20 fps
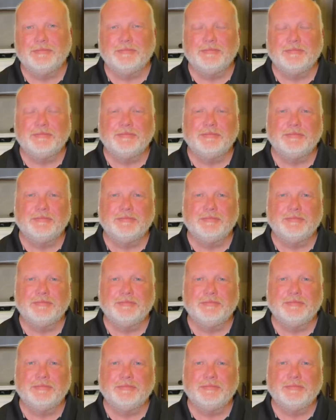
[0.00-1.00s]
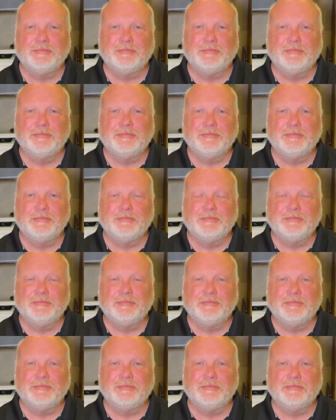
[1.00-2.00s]

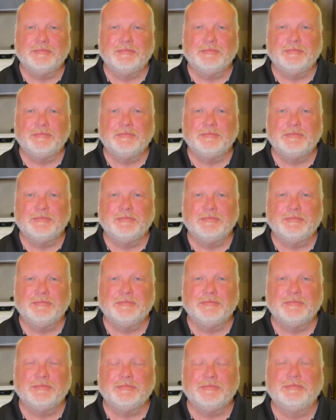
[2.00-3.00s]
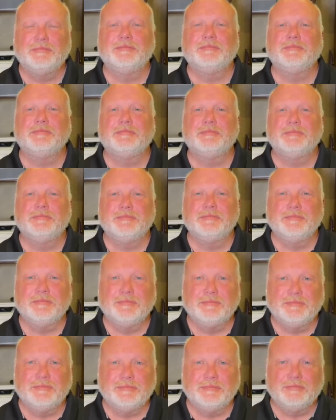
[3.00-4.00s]

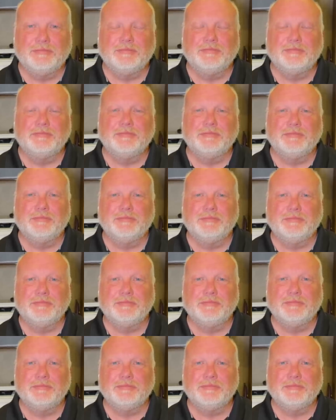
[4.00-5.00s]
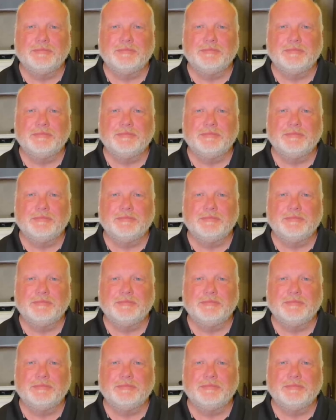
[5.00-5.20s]
The person shown says nothing.